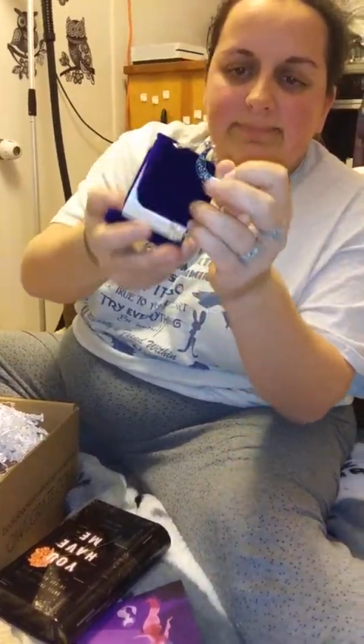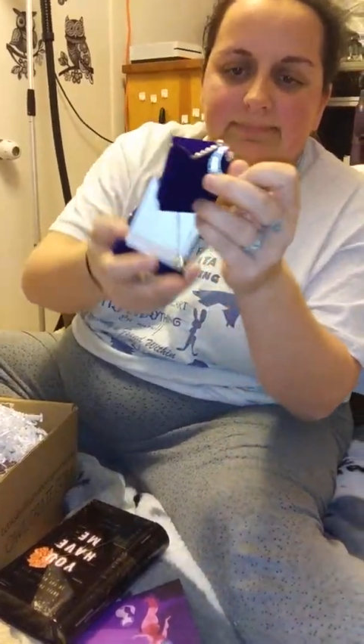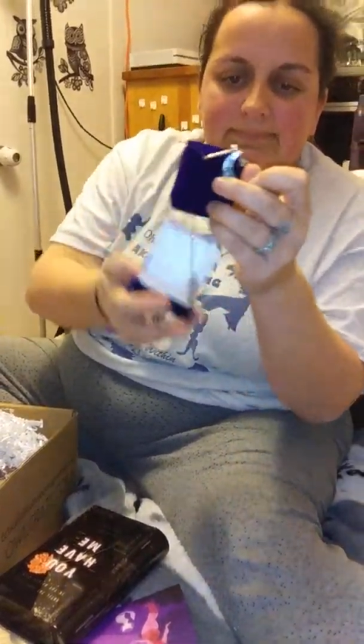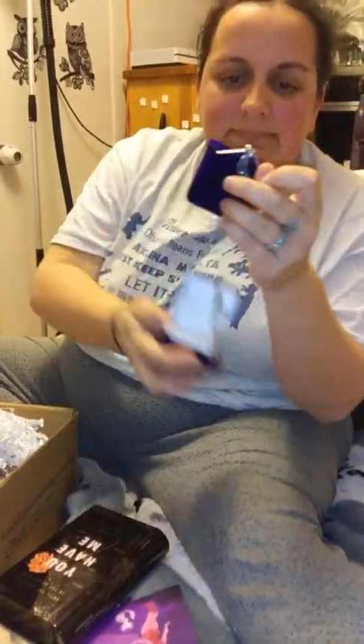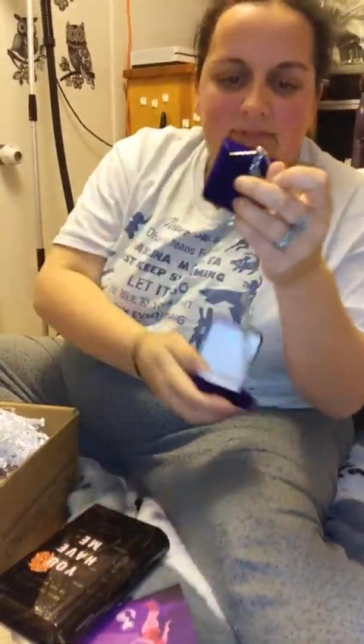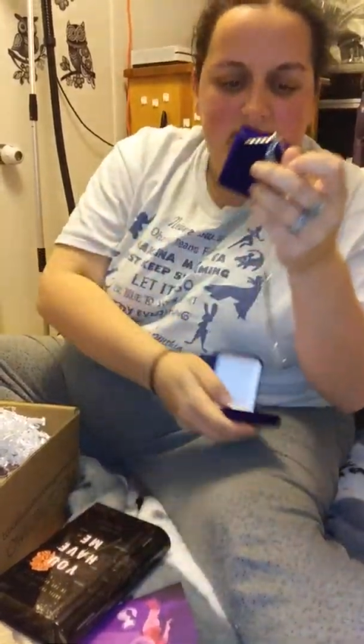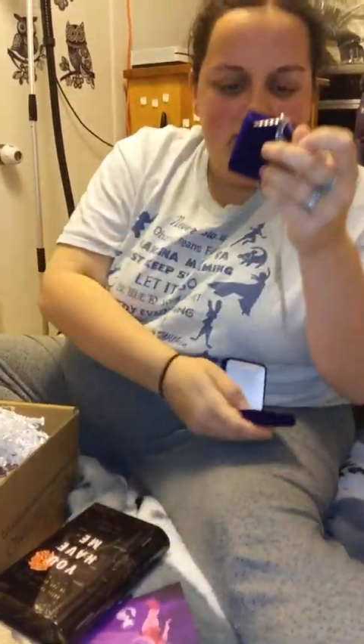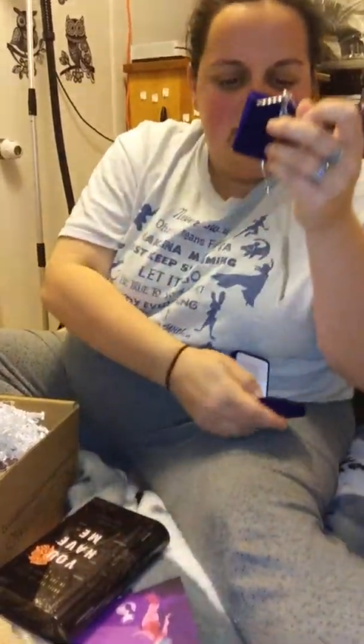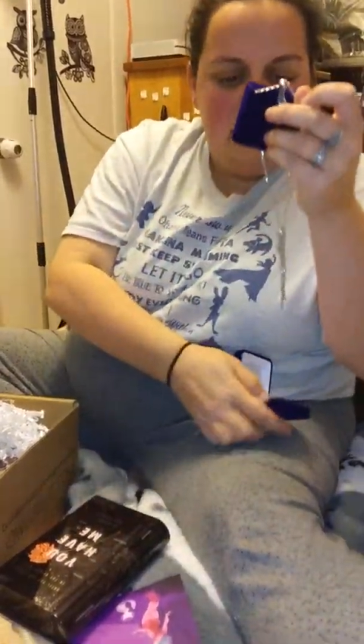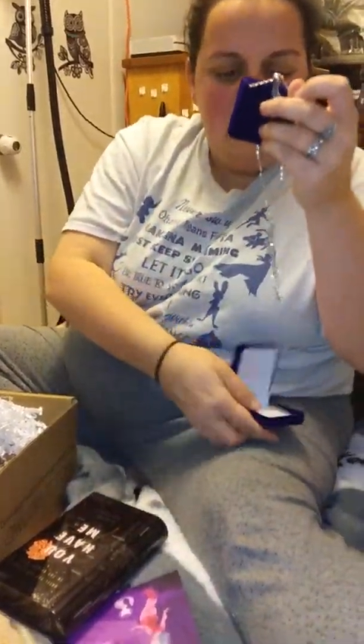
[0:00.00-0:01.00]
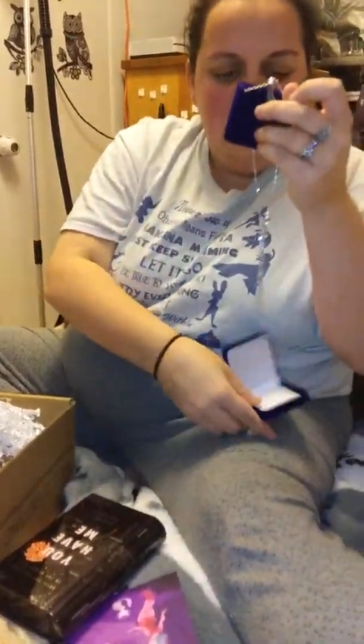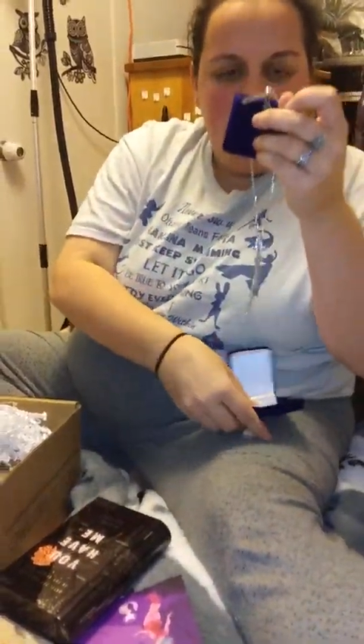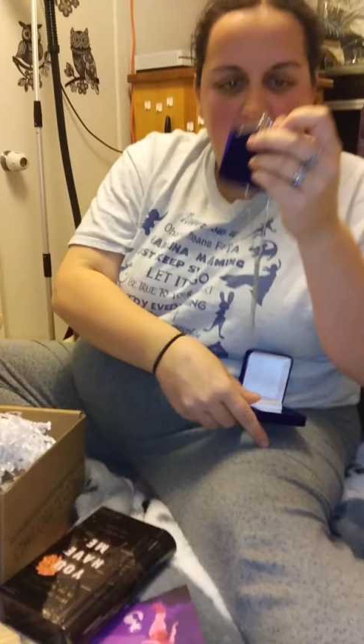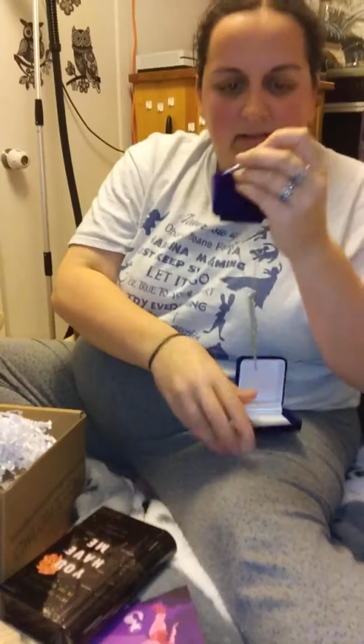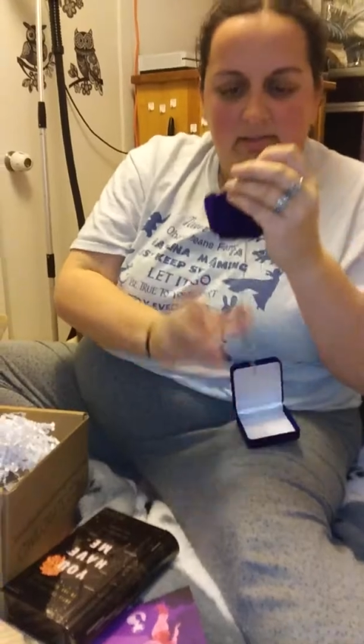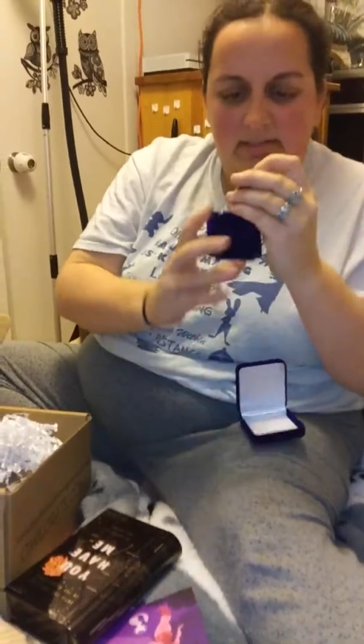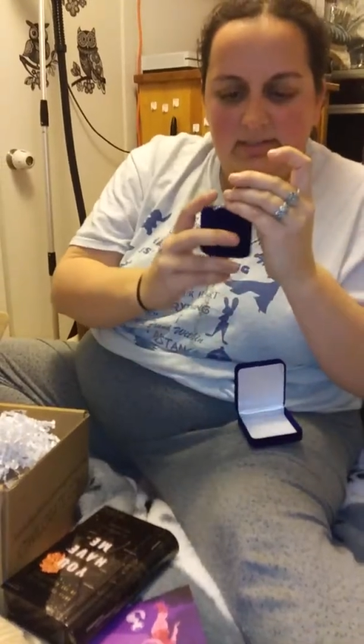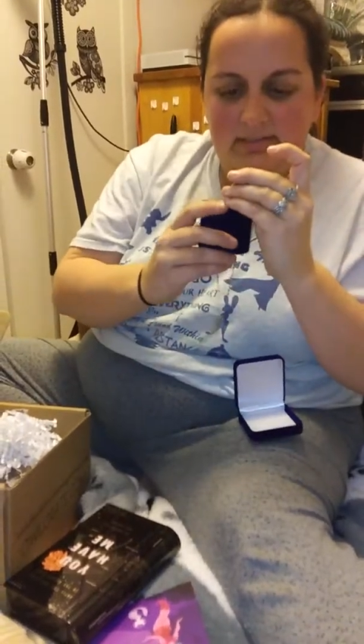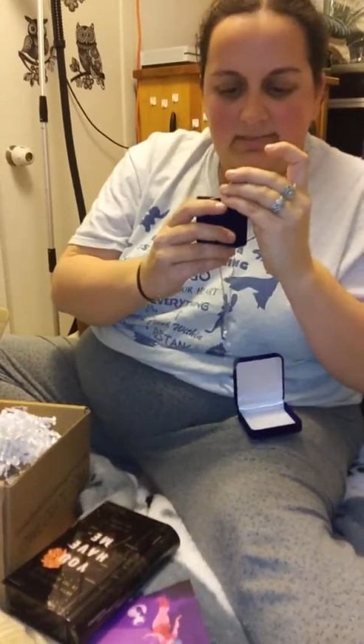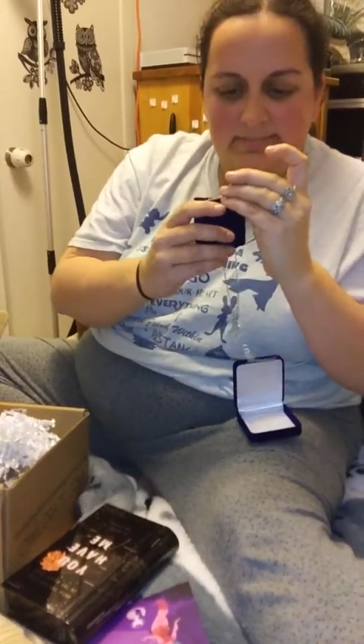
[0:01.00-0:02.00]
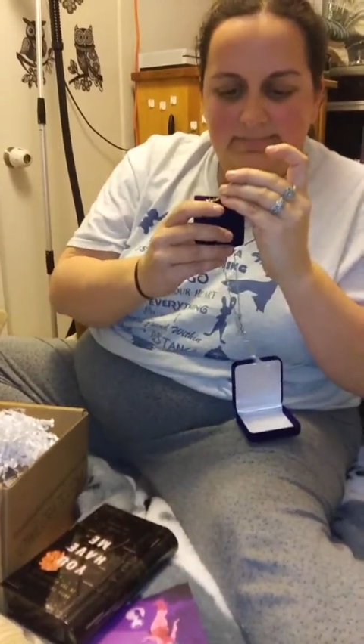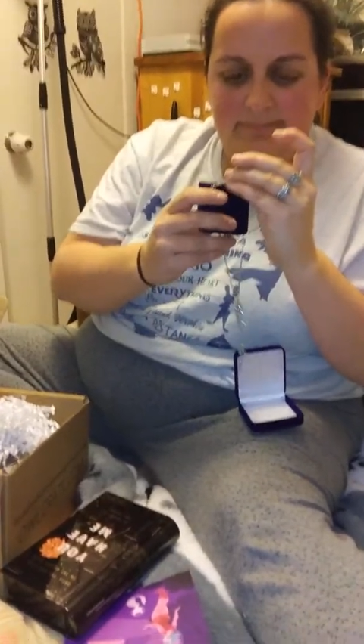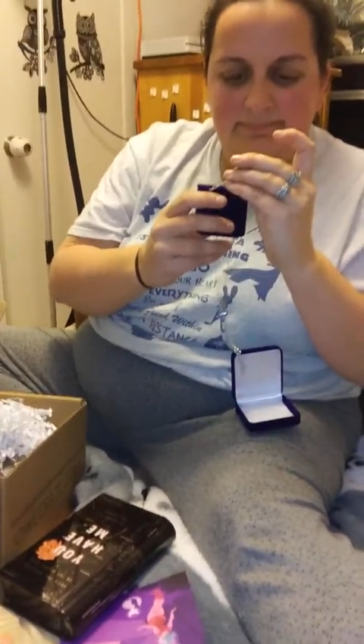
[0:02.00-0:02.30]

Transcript: Oh, wee. Oh, Shiny, too.